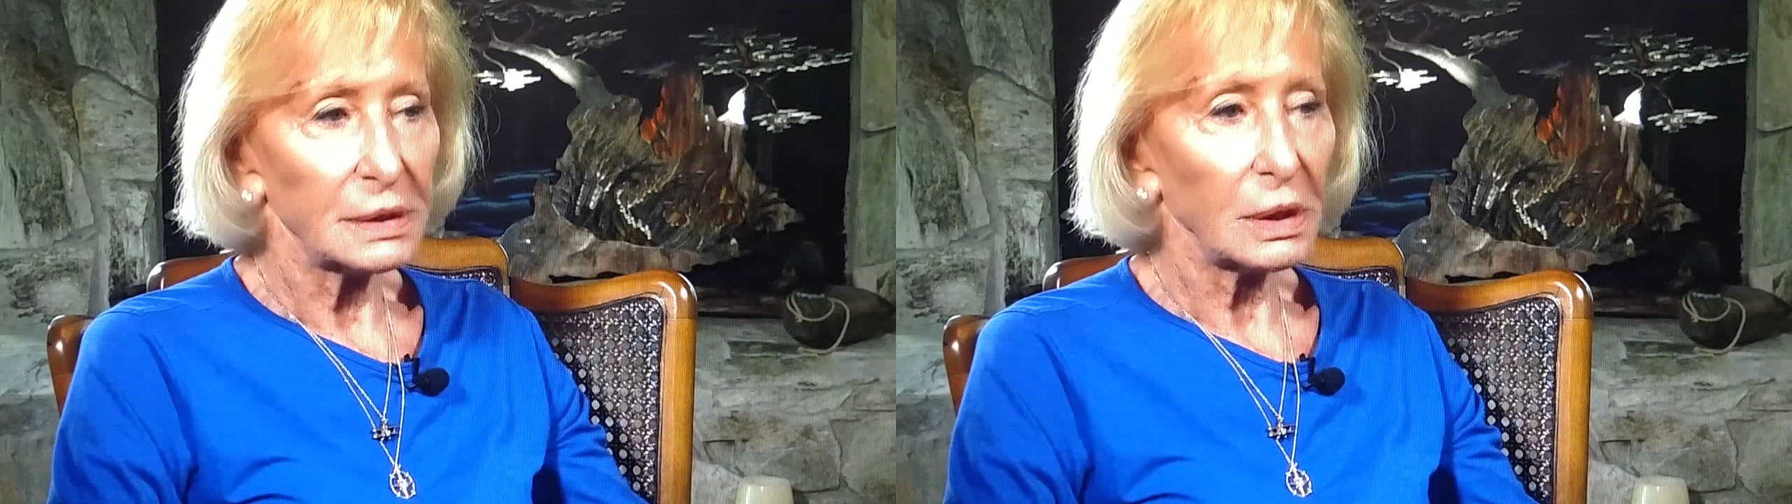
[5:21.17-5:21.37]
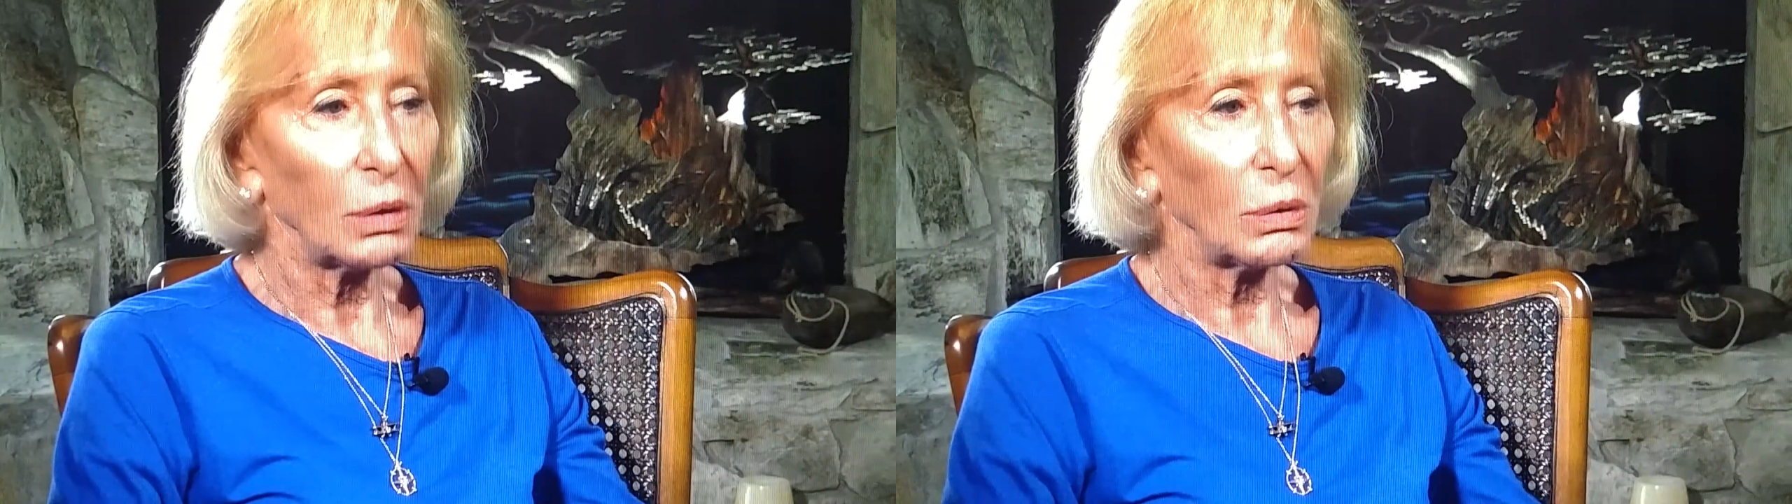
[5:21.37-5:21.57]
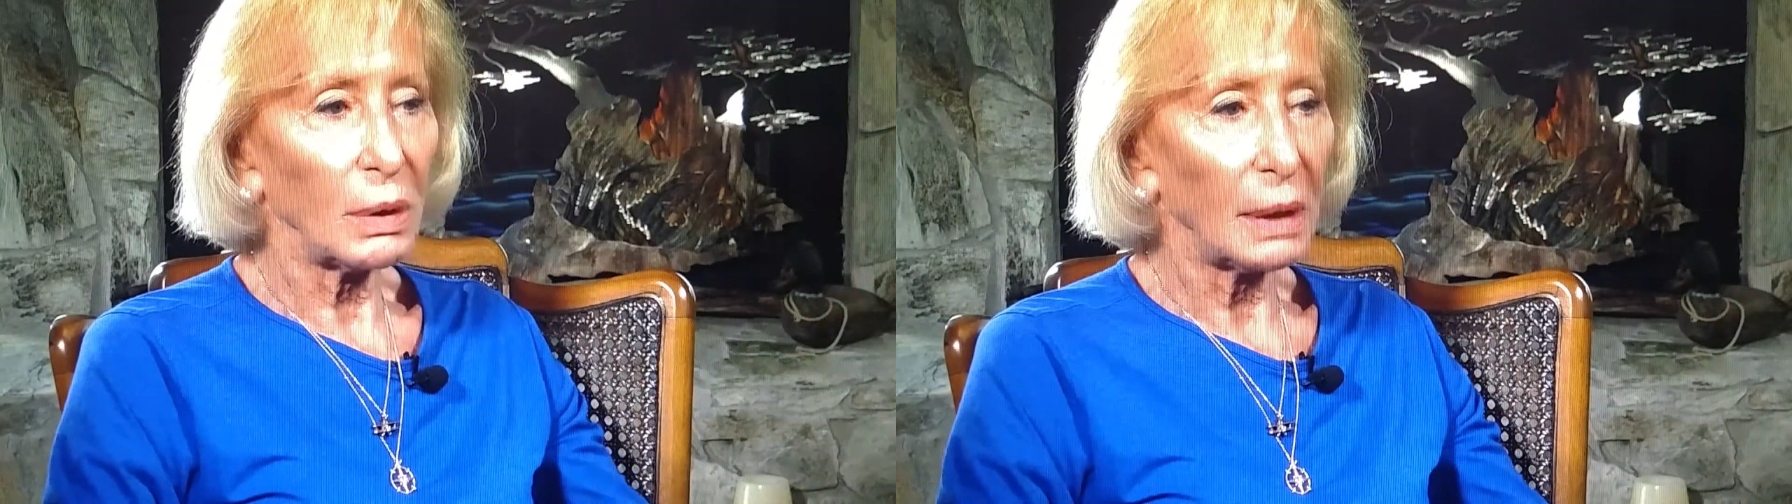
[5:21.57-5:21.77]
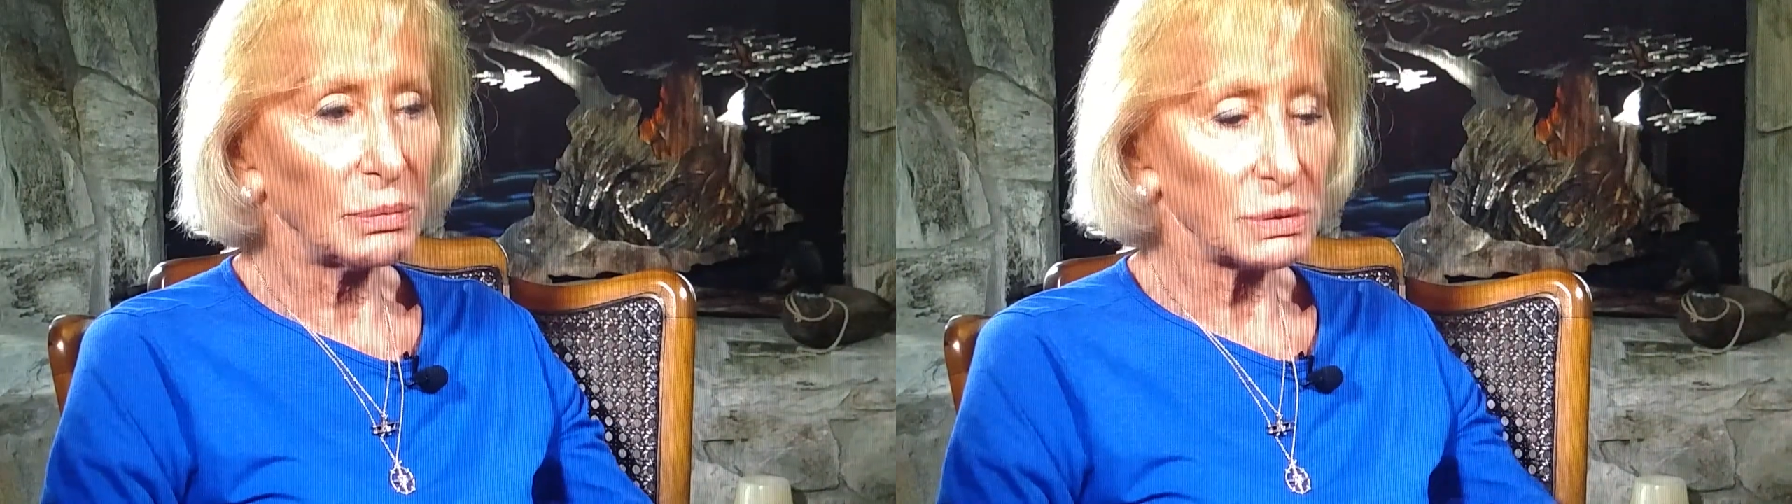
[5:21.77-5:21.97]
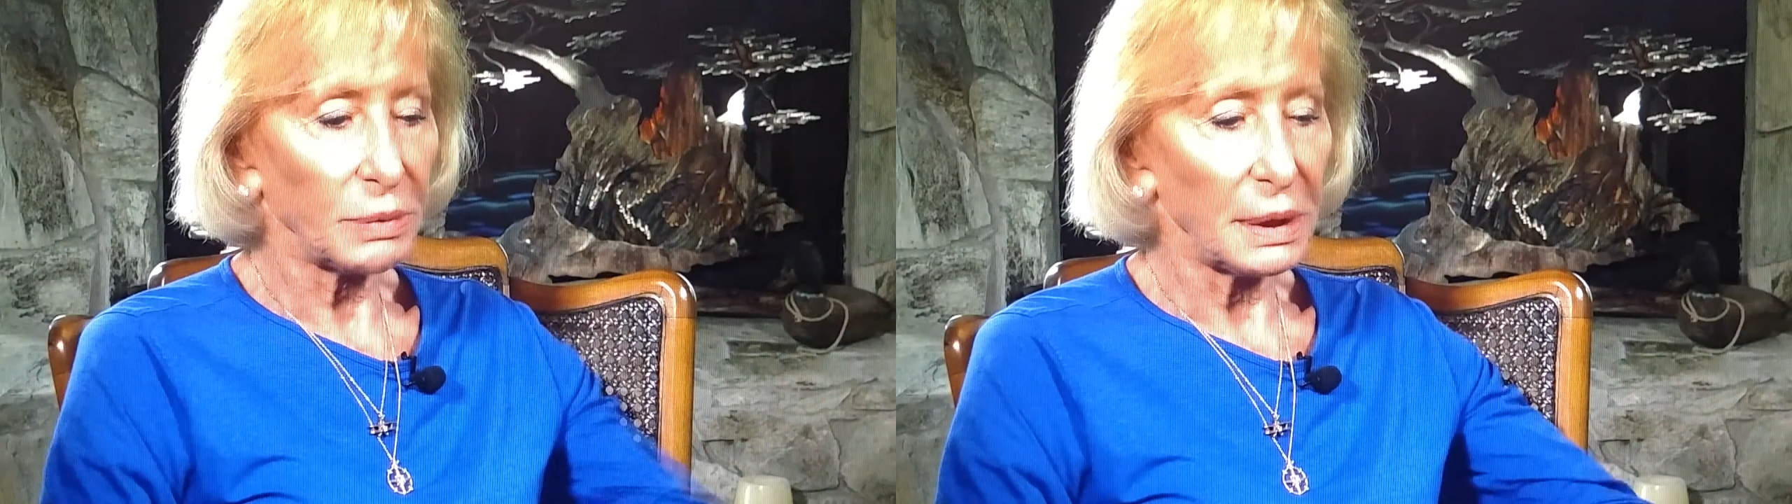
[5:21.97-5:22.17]
So I
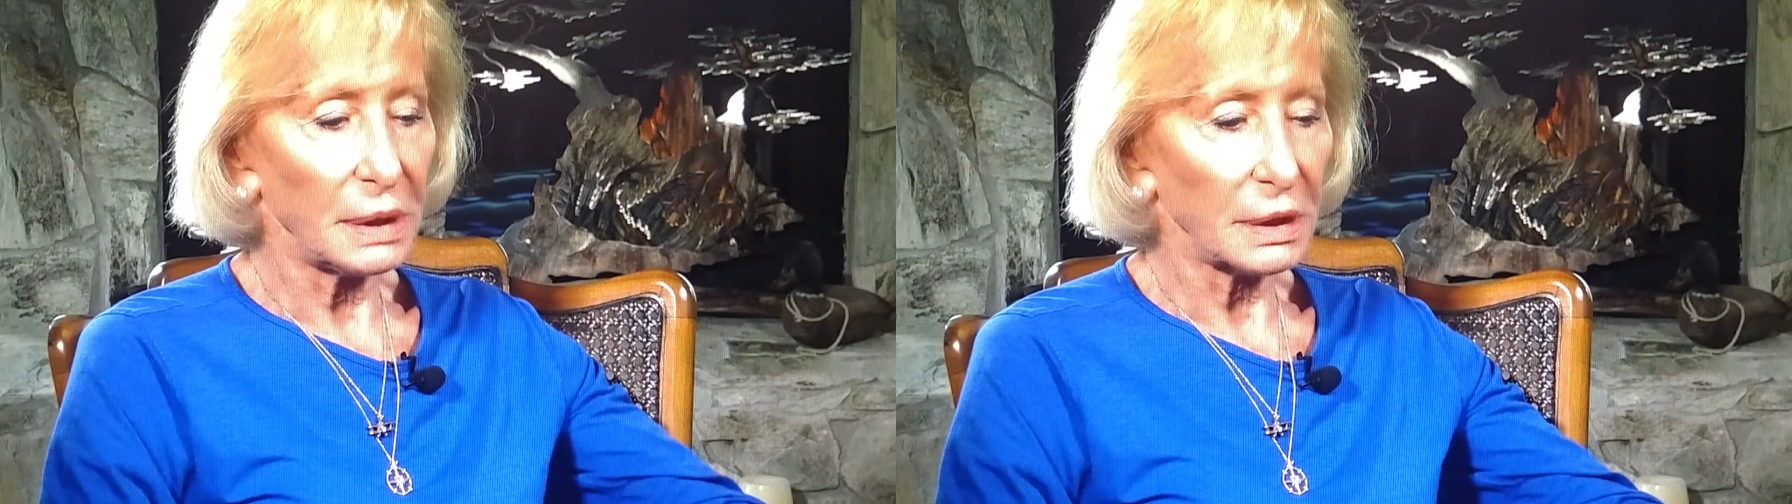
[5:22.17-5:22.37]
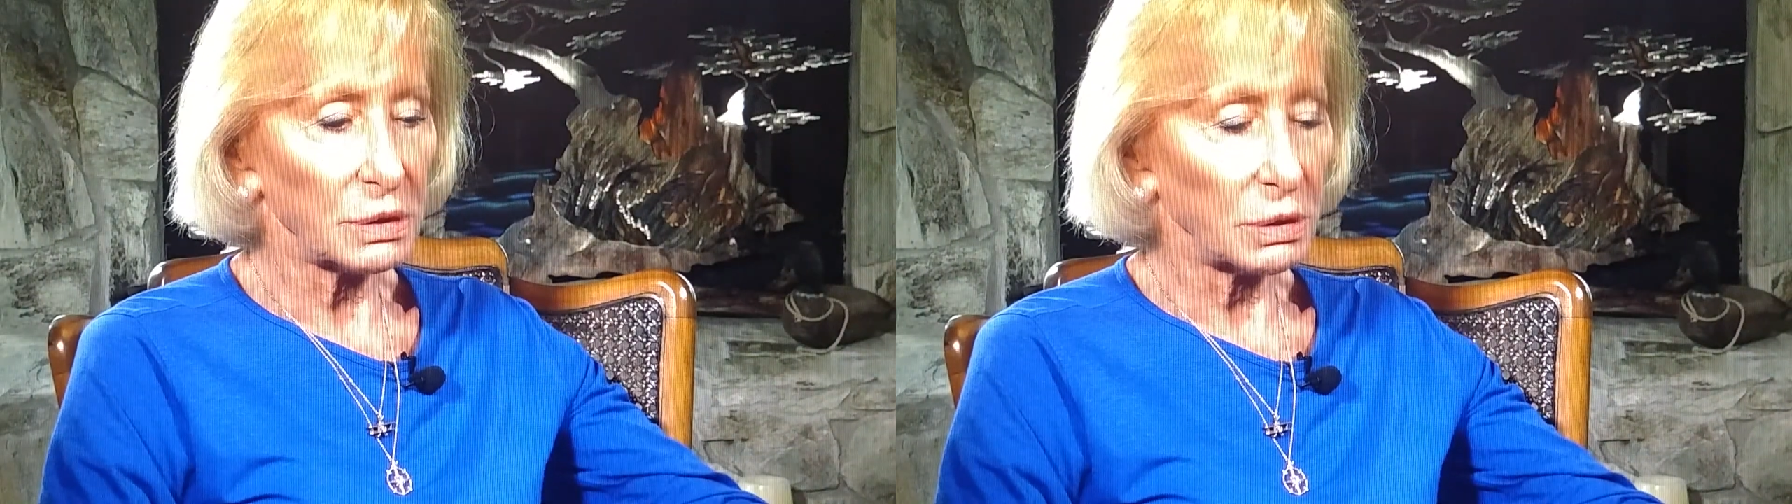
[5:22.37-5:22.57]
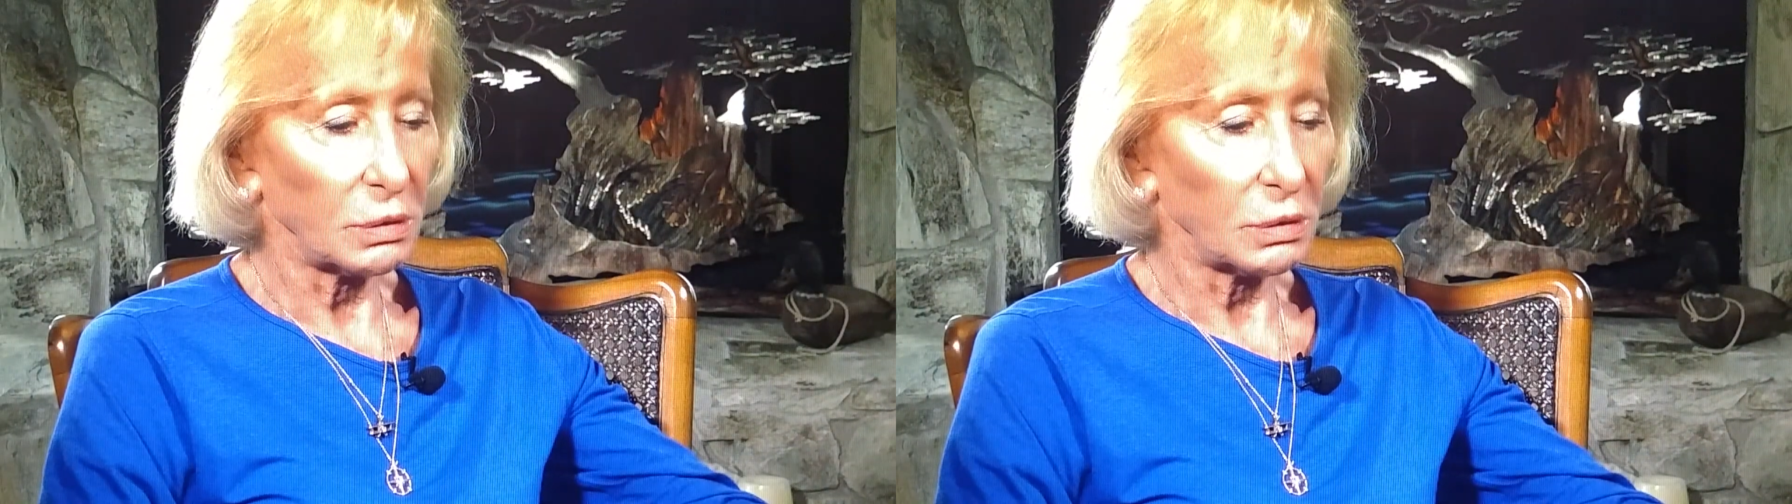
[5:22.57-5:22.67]
was right next to